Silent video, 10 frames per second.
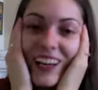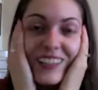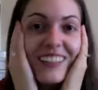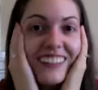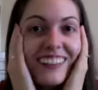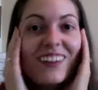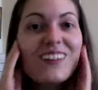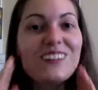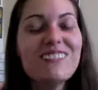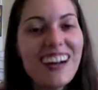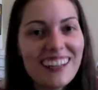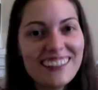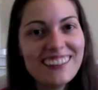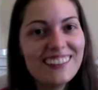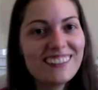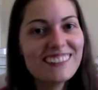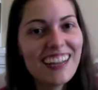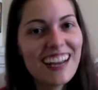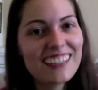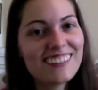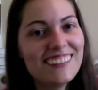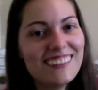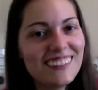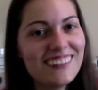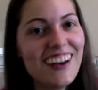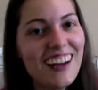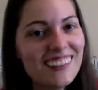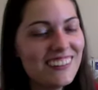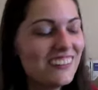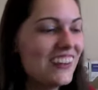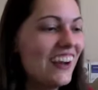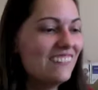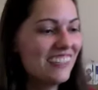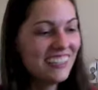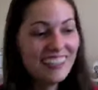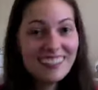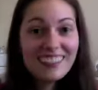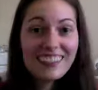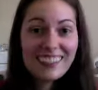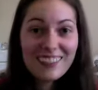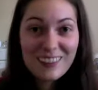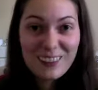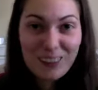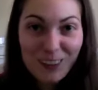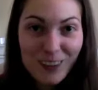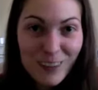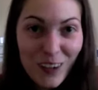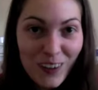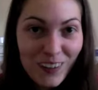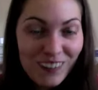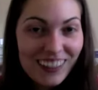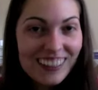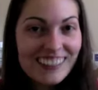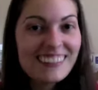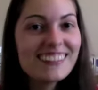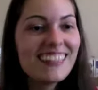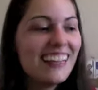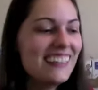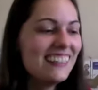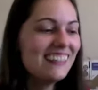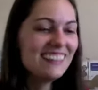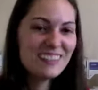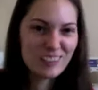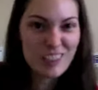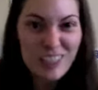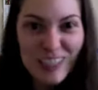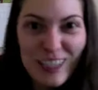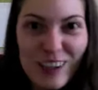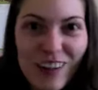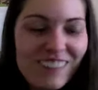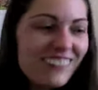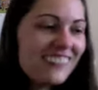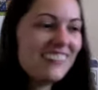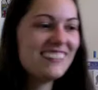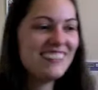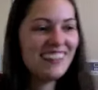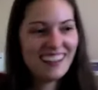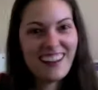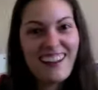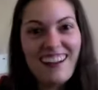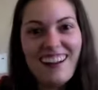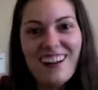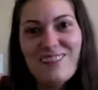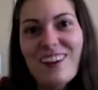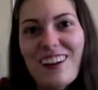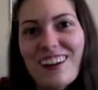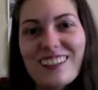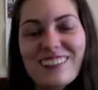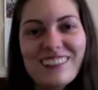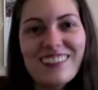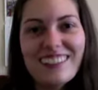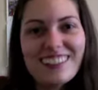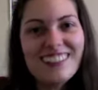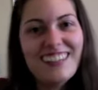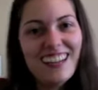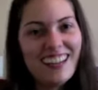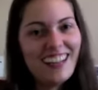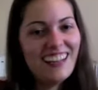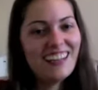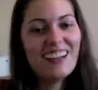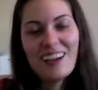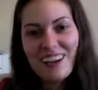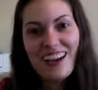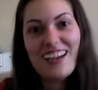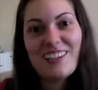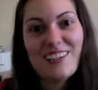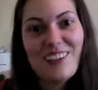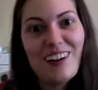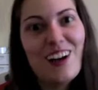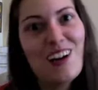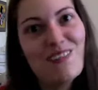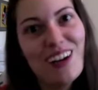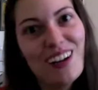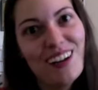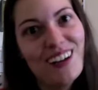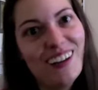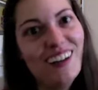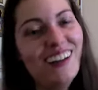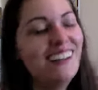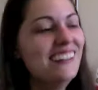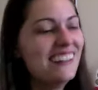dear old Madara's reaction to Hashirama. He is so excited. He's leaning over and he's like, ah, I've longed for this day, Hashirama.